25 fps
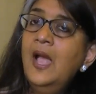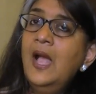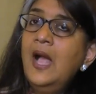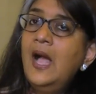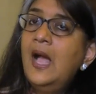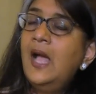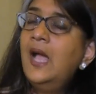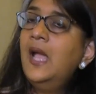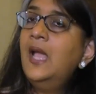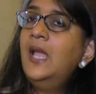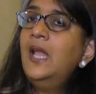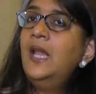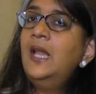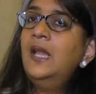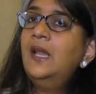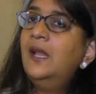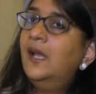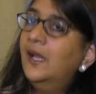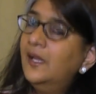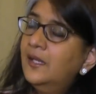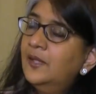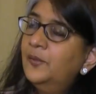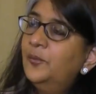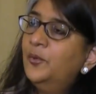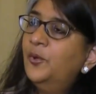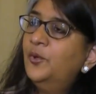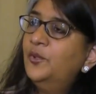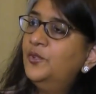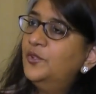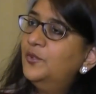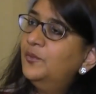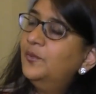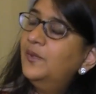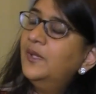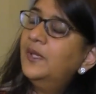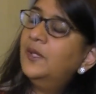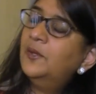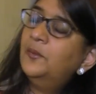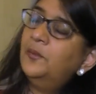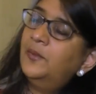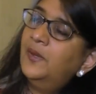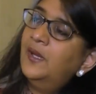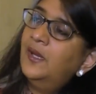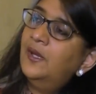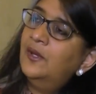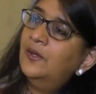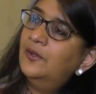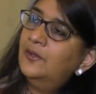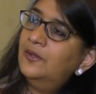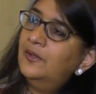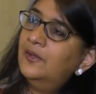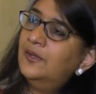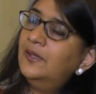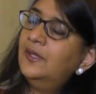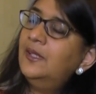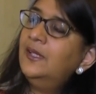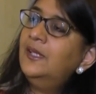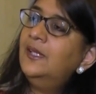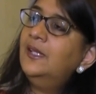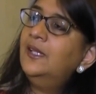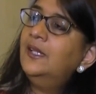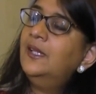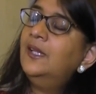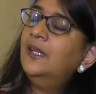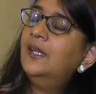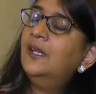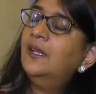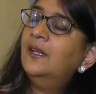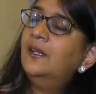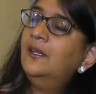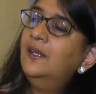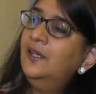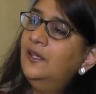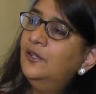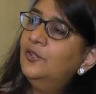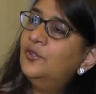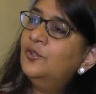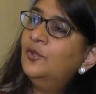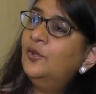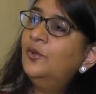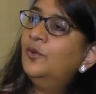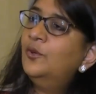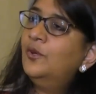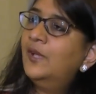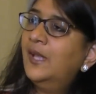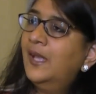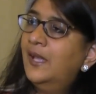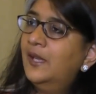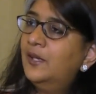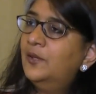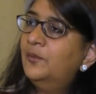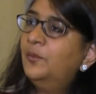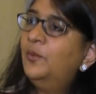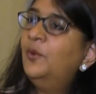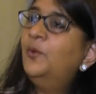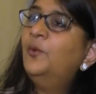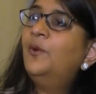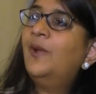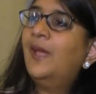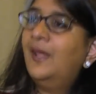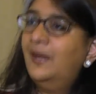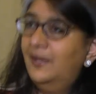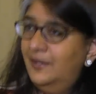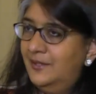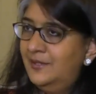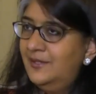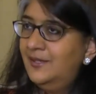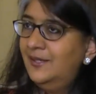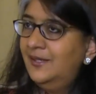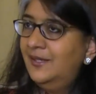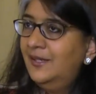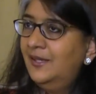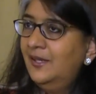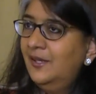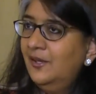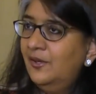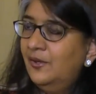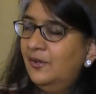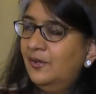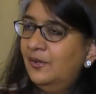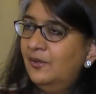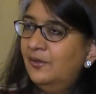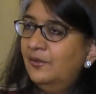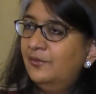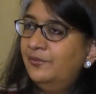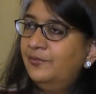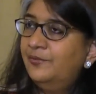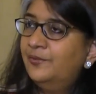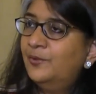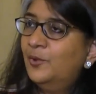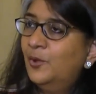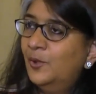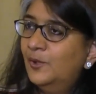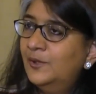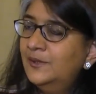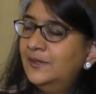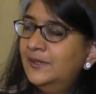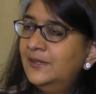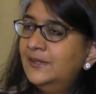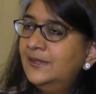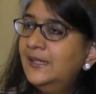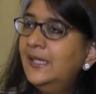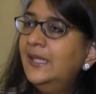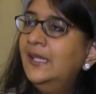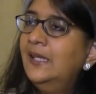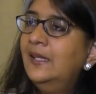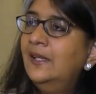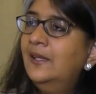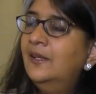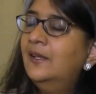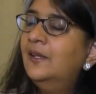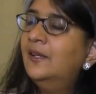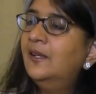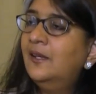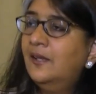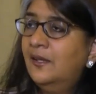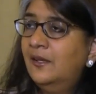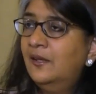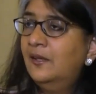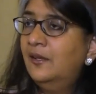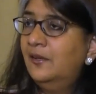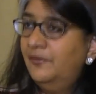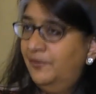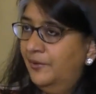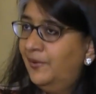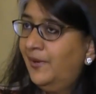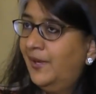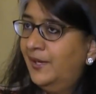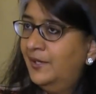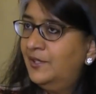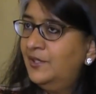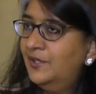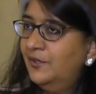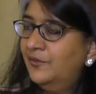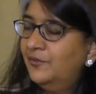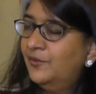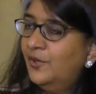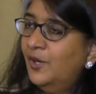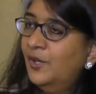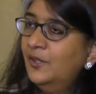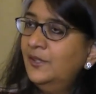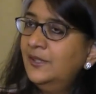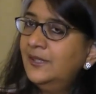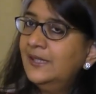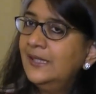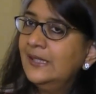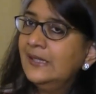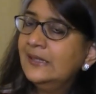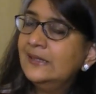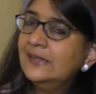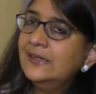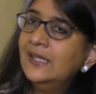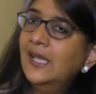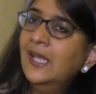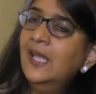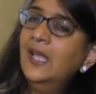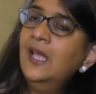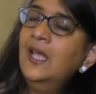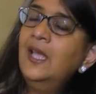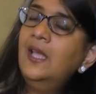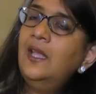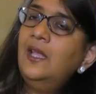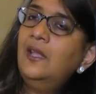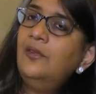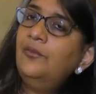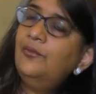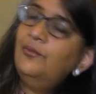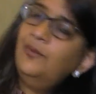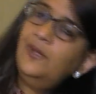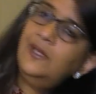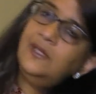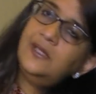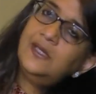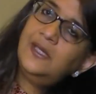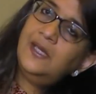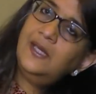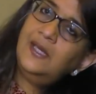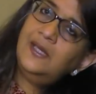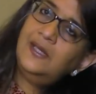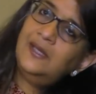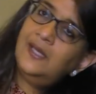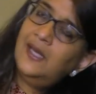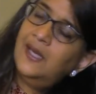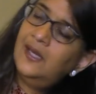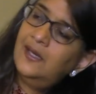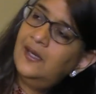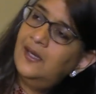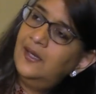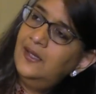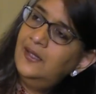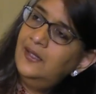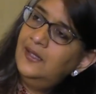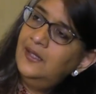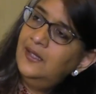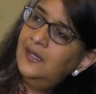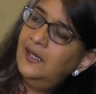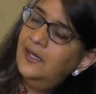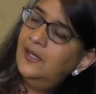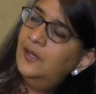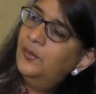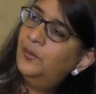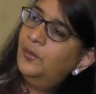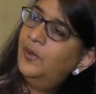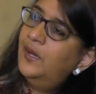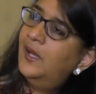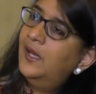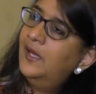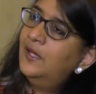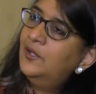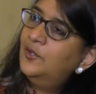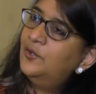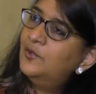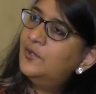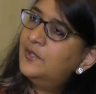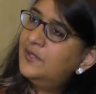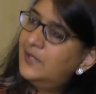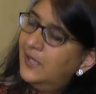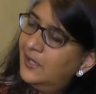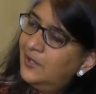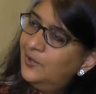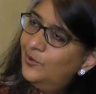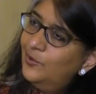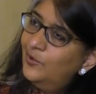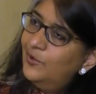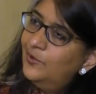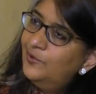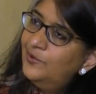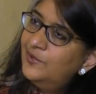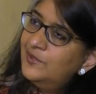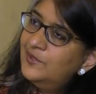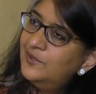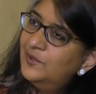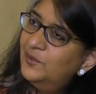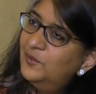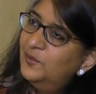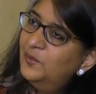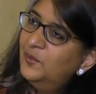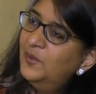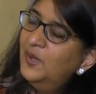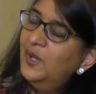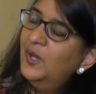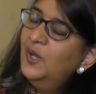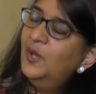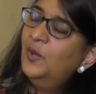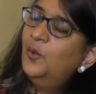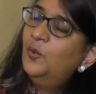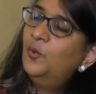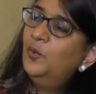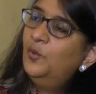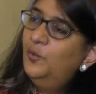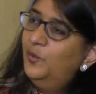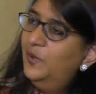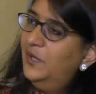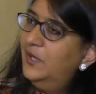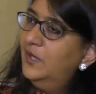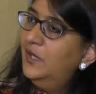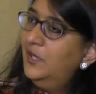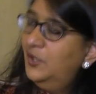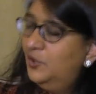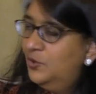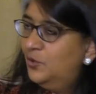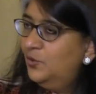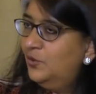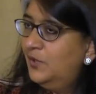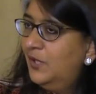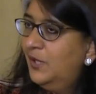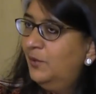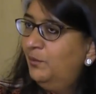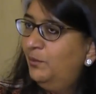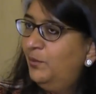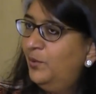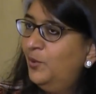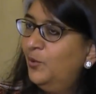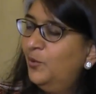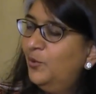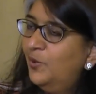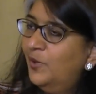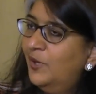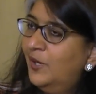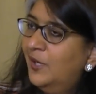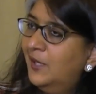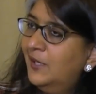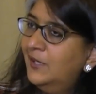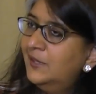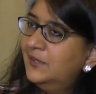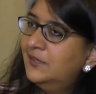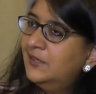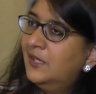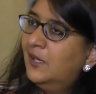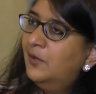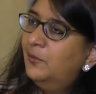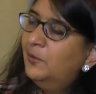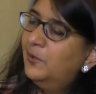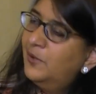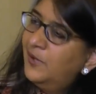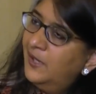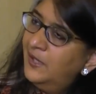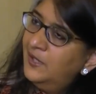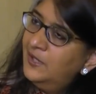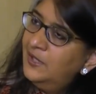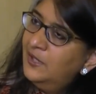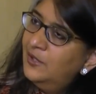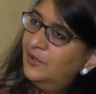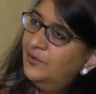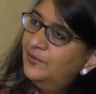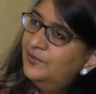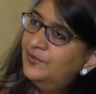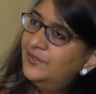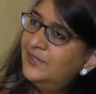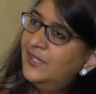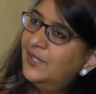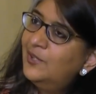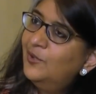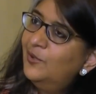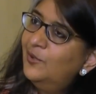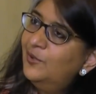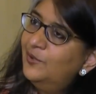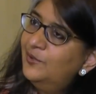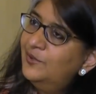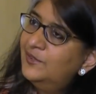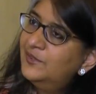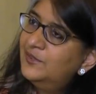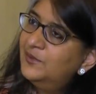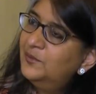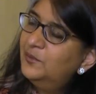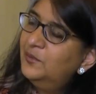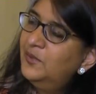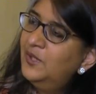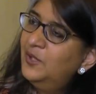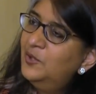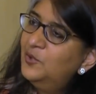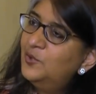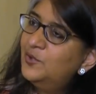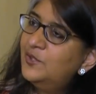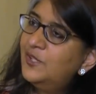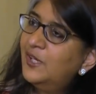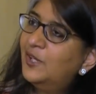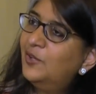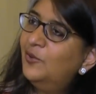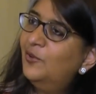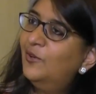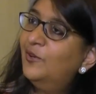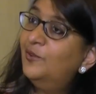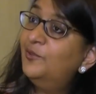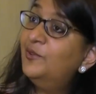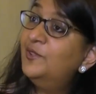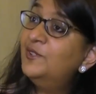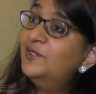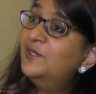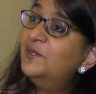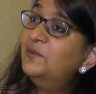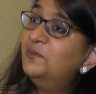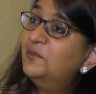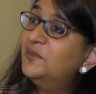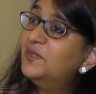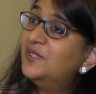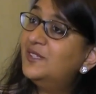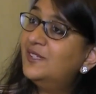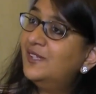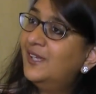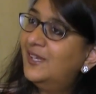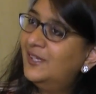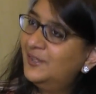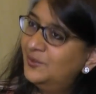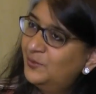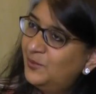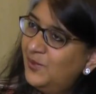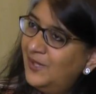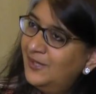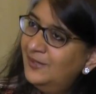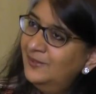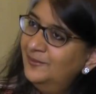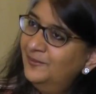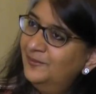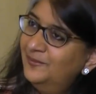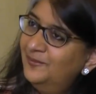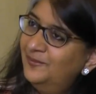I like the point you make about the need to look at a plurality of causes in a variety of contexts. If we take that idea and apply it to secularism, would we need to then pluralize our idea of secularism into secularisms as well?